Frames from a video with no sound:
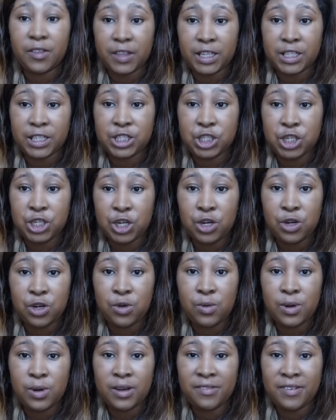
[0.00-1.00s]
the
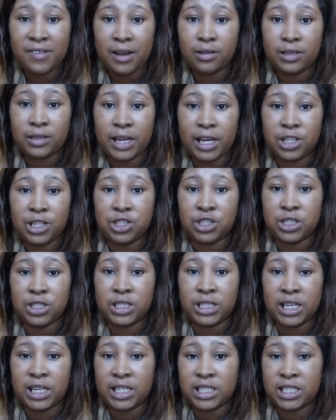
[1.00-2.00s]
two foundation
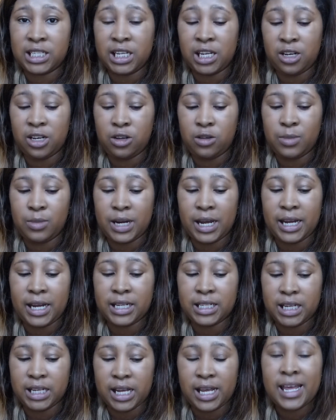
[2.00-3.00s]
sticks, the
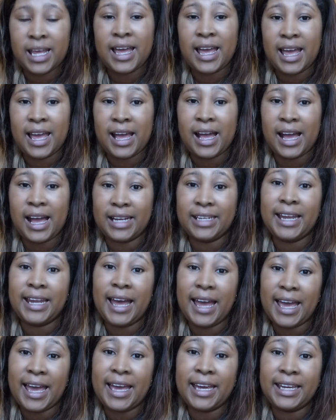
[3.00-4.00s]
illuminator and
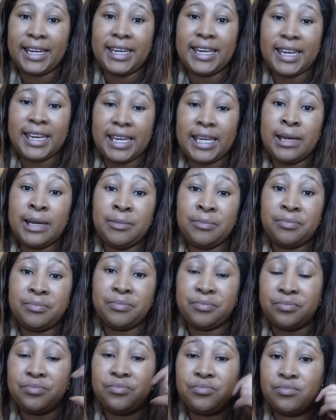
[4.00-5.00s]
that eggy
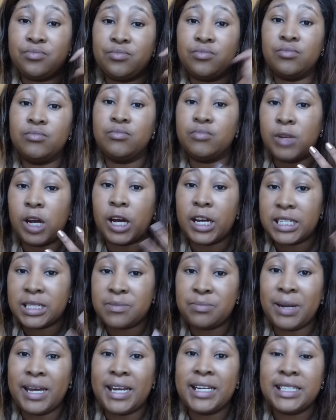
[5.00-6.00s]

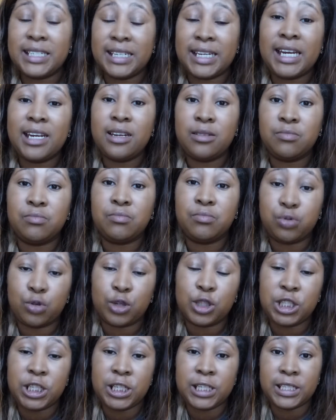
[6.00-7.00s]
nice blending in
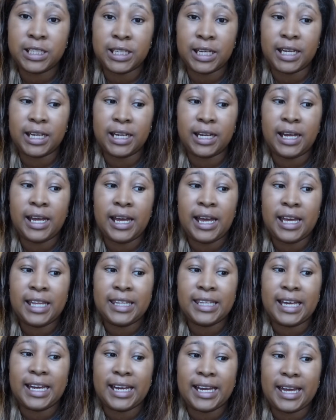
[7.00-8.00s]
brushy thing,
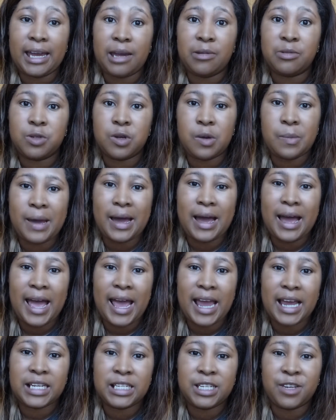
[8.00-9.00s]
that came to about
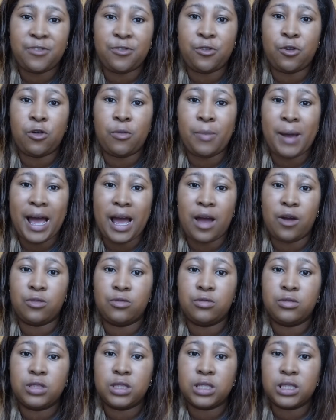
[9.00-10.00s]

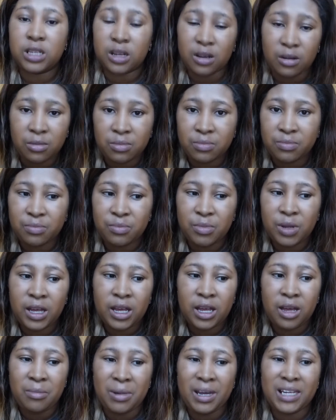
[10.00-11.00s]
£84. So
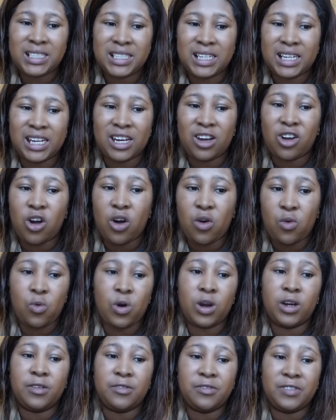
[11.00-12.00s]
basically I got
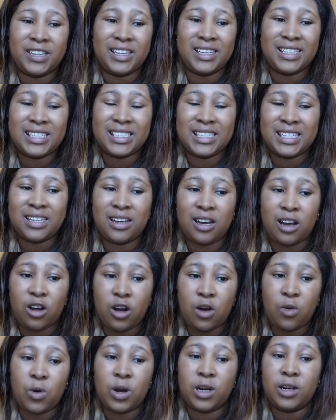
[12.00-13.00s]
one of this, I
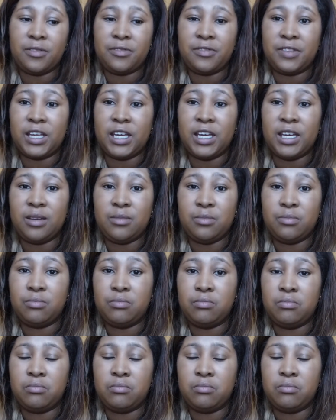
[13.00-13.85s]
got one of the...